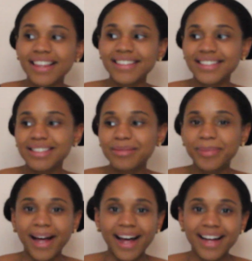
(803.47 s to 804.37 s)
This is
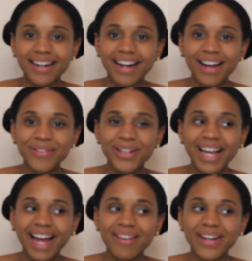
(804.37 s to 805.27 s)
bad. I feel
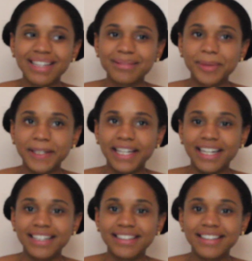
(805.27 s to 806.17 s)
like I have asthma
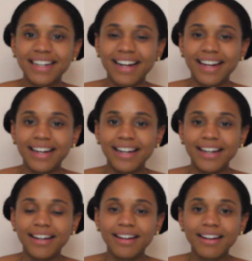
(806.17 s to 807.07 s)
again.
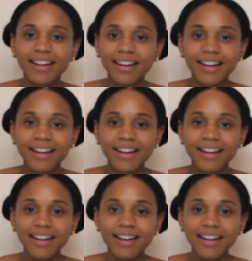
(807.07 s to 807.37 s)
I